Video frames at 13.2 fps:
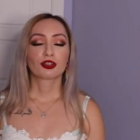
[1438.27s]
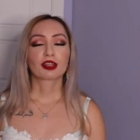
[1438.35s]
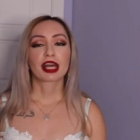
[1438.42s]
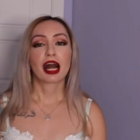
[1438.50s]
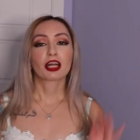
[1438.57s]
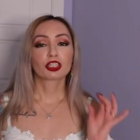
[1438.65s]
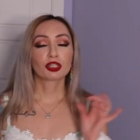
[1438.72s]
So
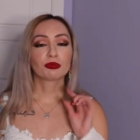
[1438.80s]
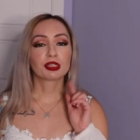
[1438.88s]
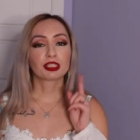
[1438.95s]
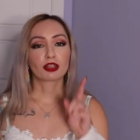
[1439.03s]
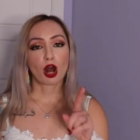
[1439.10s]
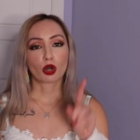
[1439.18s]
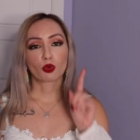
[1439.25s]
they actually
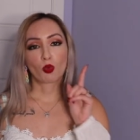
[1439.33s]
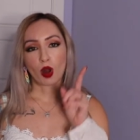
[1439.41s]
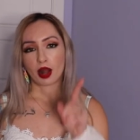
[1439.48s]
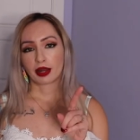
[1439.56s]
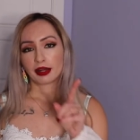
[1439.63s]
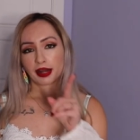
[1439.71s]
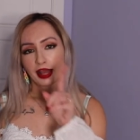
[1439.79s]
restocked
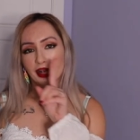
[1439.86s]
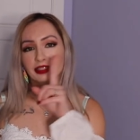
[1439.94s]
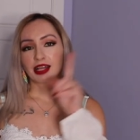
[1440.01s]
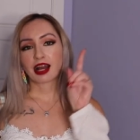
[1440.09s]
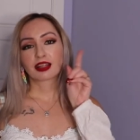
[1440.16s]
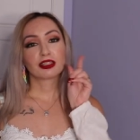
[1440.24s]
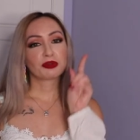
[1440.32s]
one,
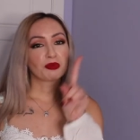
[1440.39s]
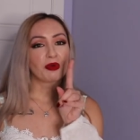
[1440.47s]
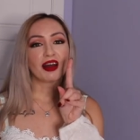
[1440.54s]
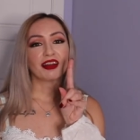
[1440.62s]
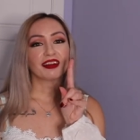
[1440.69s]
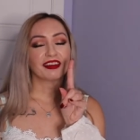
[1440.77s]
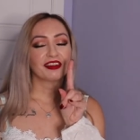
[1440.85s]
exactly
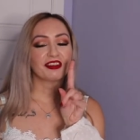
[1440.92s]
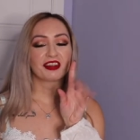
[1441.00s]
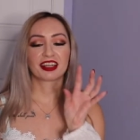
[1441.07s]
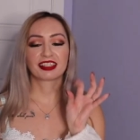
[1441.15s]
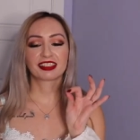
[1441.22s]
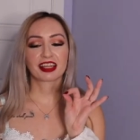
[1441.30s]
one. It